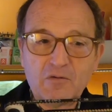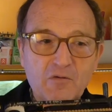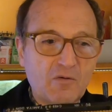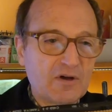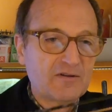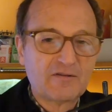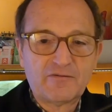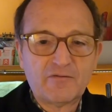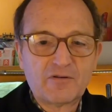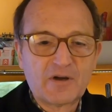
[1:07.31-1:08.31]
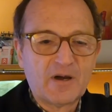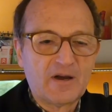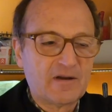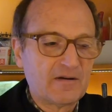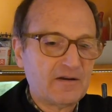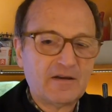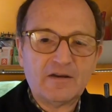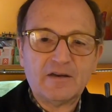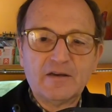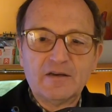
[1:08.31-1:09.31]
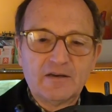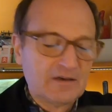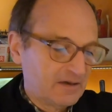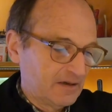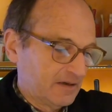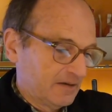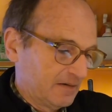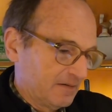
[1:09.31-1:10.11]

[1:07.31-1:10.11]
wonderful car. Uh,